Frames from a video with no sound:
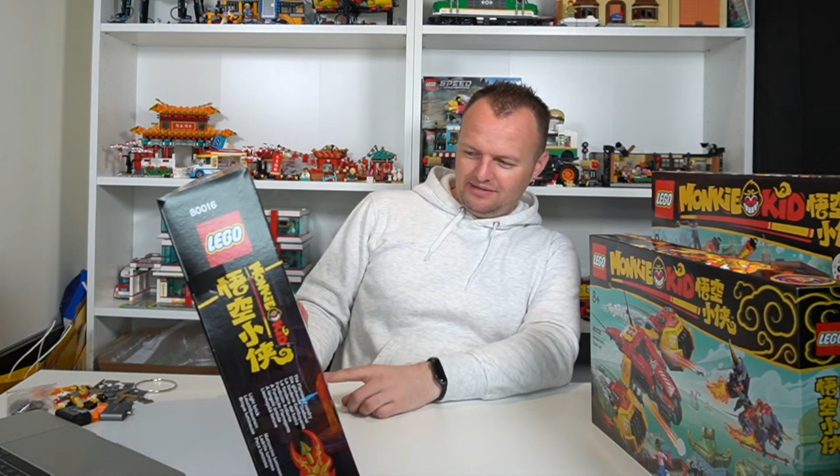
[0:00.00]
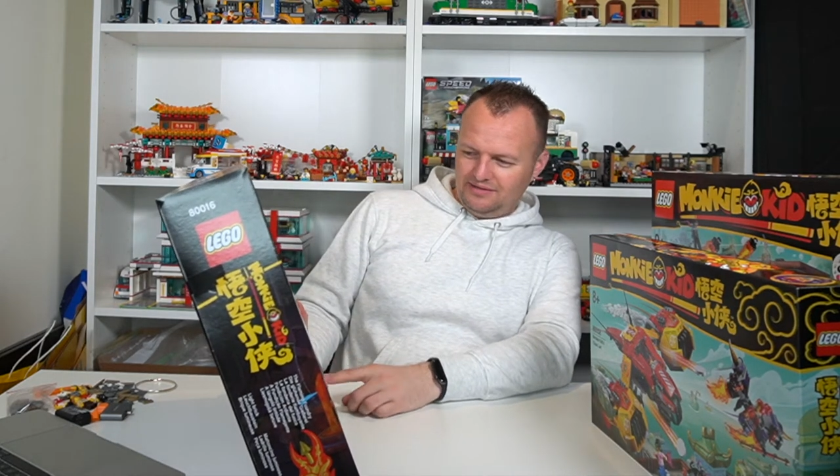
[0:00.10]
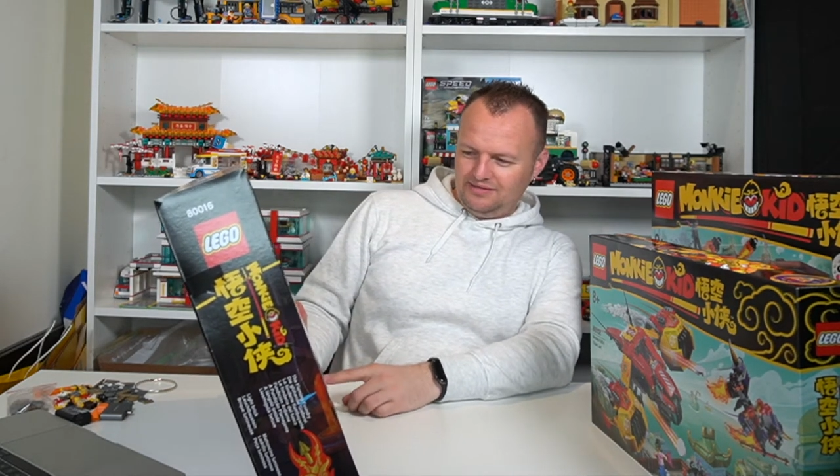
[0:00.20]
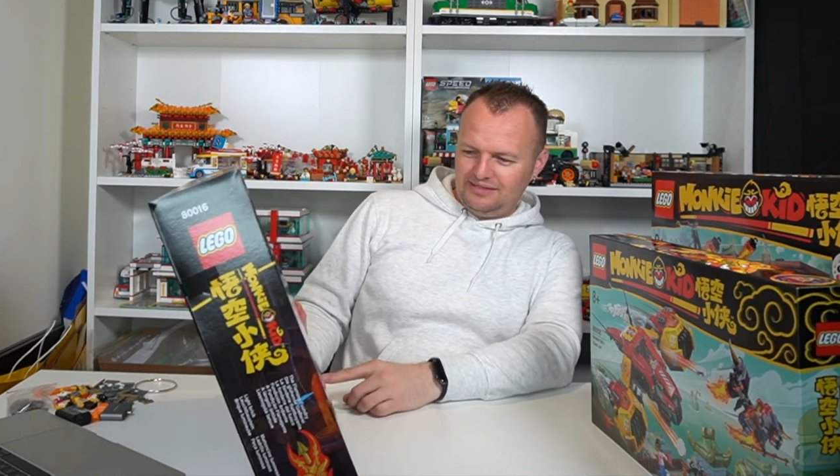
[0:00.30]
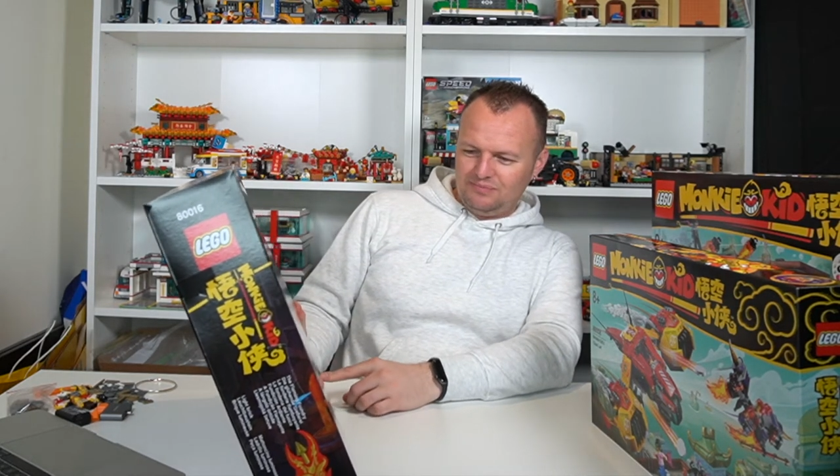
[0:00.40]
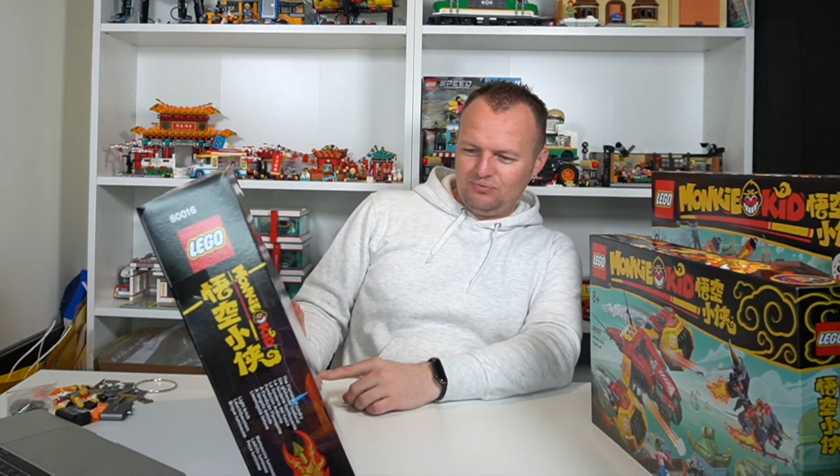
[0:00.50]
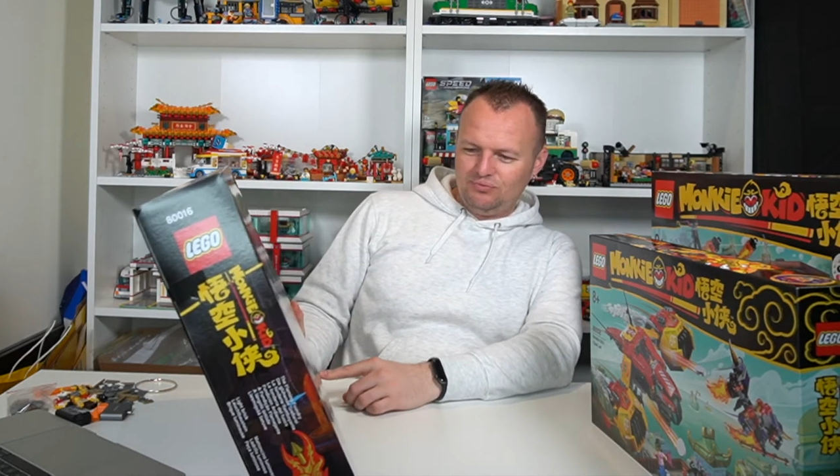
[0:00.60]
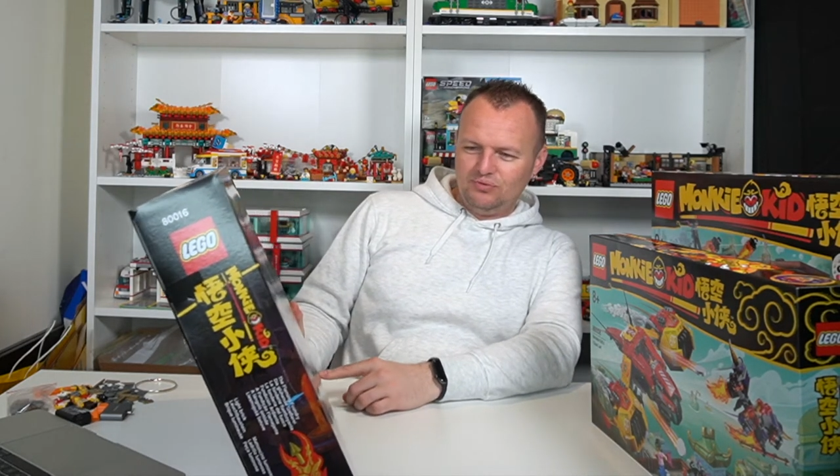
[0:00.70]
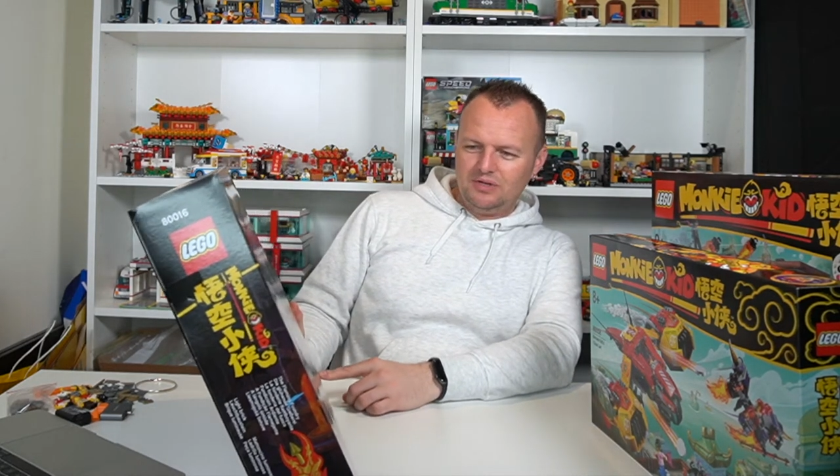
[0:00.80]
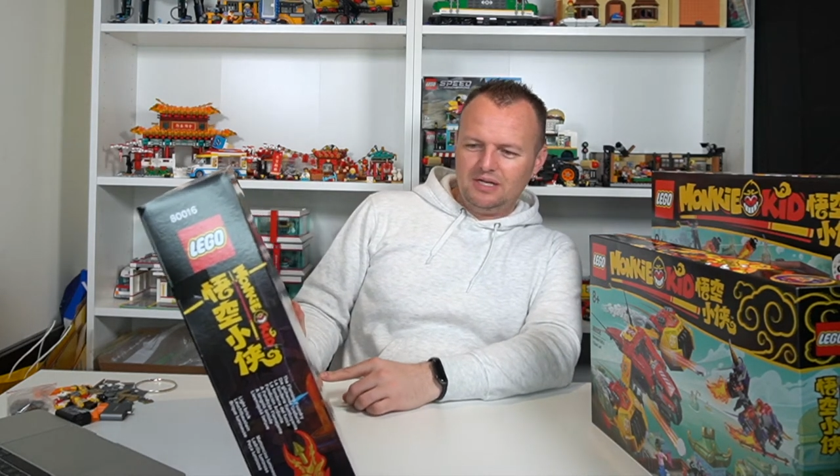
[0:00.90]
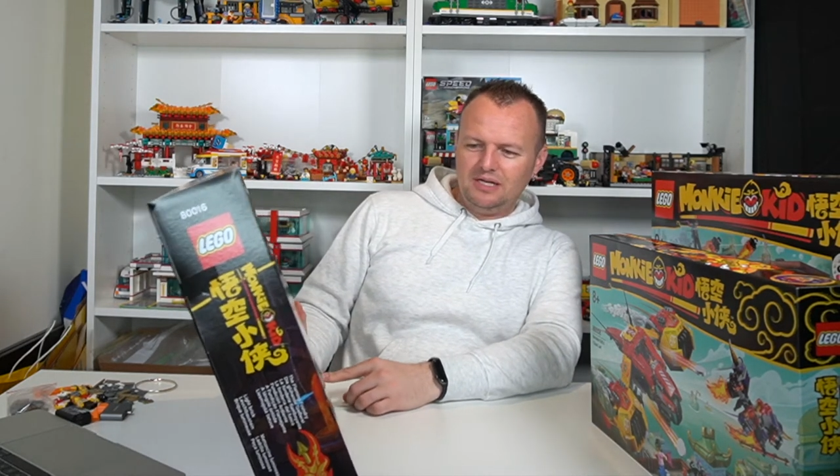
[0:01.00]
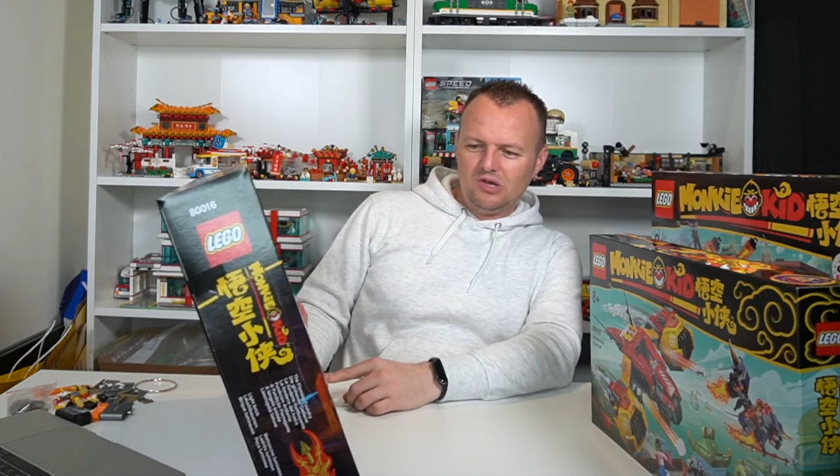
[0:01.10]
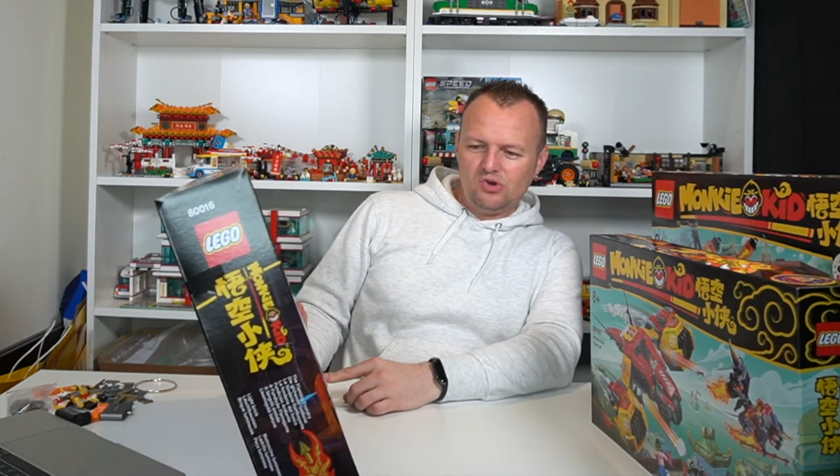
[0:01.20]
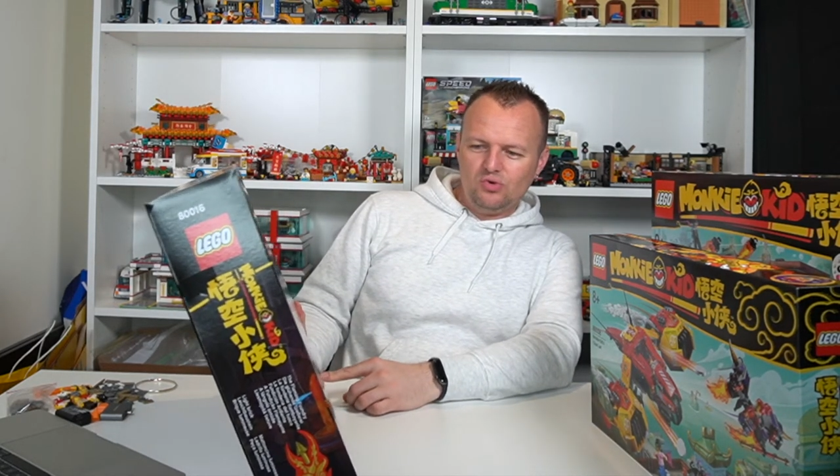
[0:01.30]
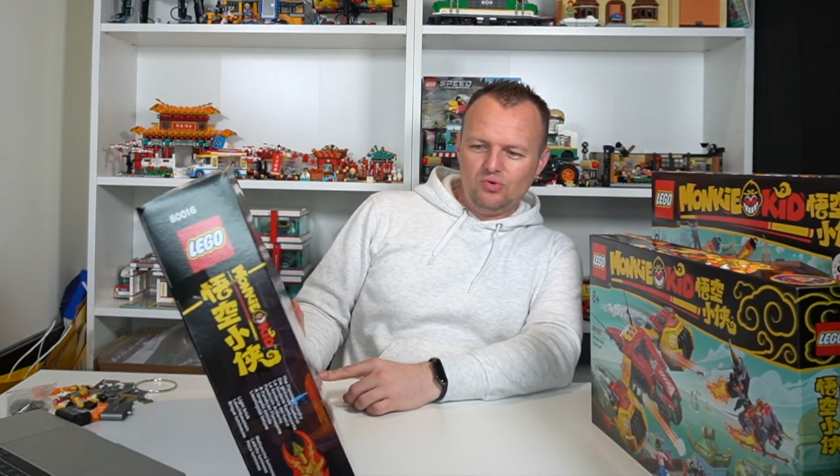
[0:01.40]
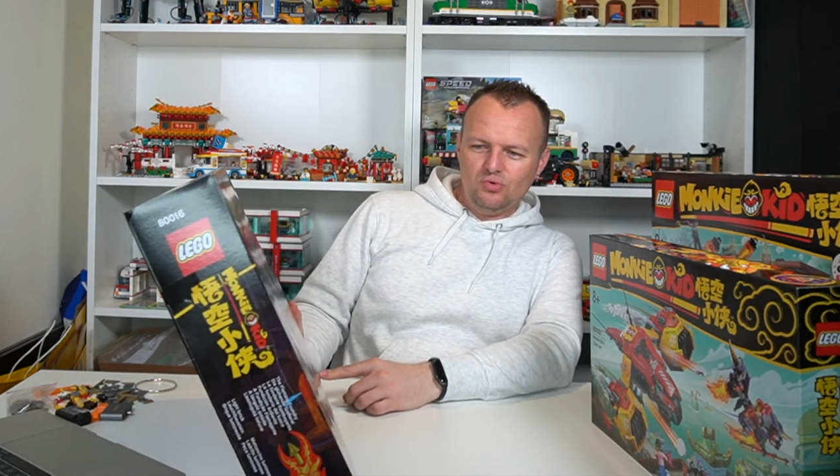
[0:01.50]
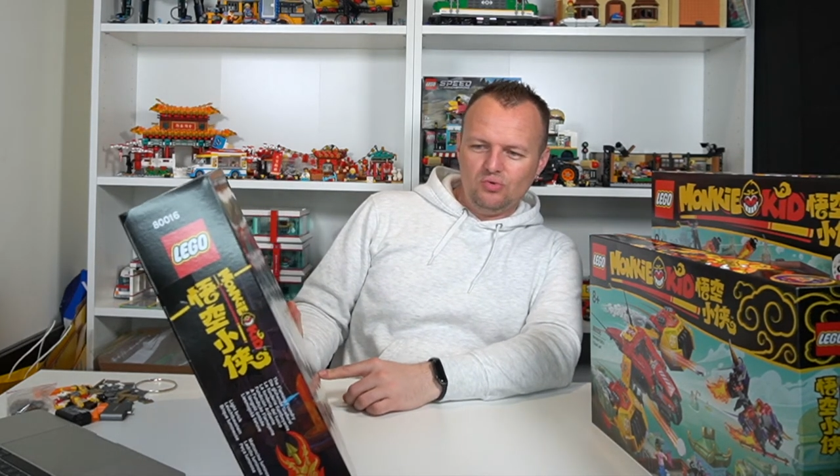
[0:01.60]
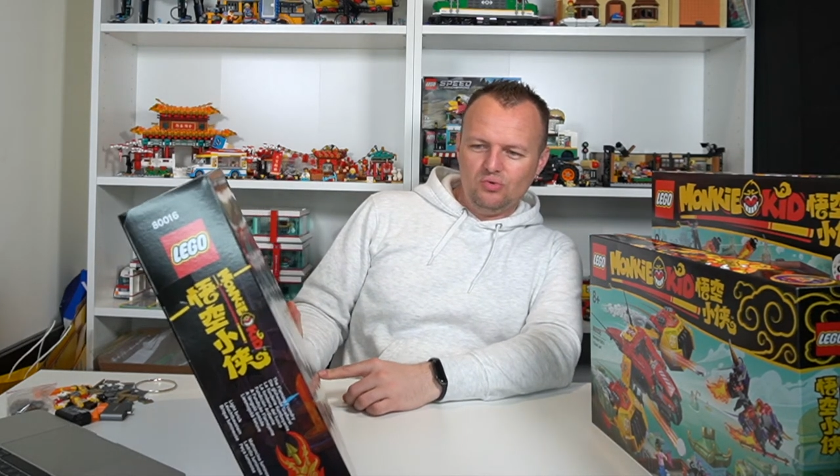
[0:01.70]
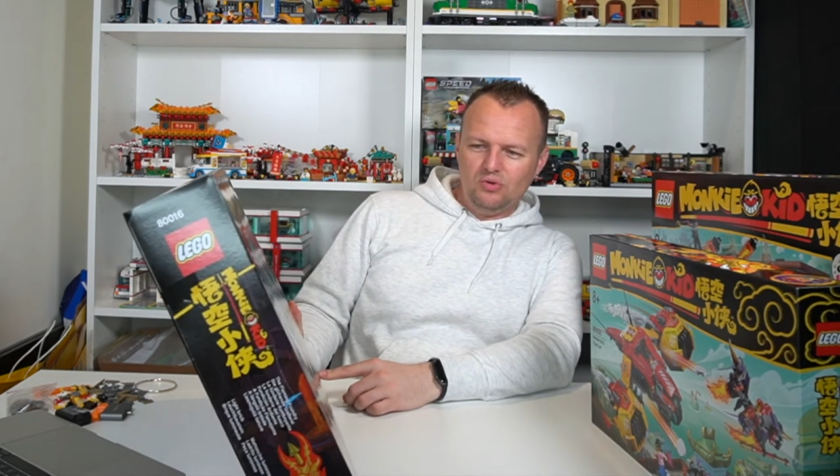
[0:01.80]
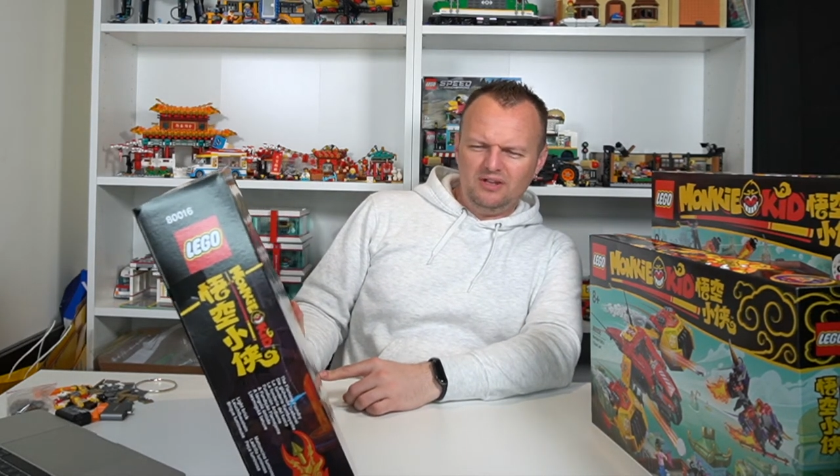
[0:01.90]
This is pretty
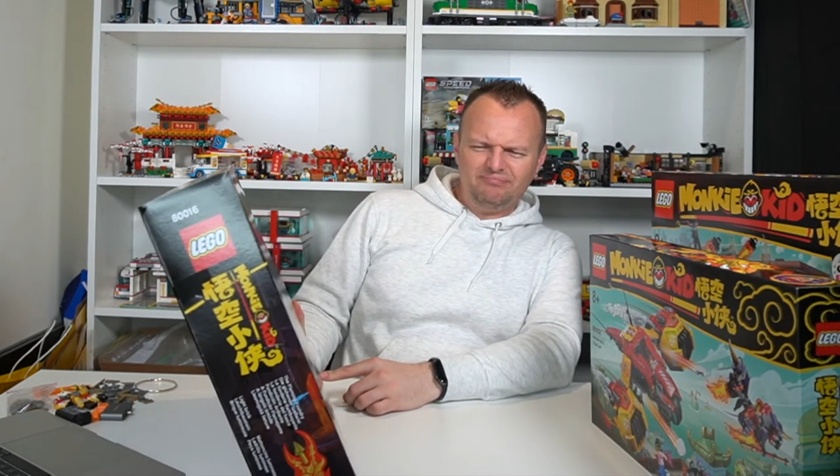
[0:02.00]
cool.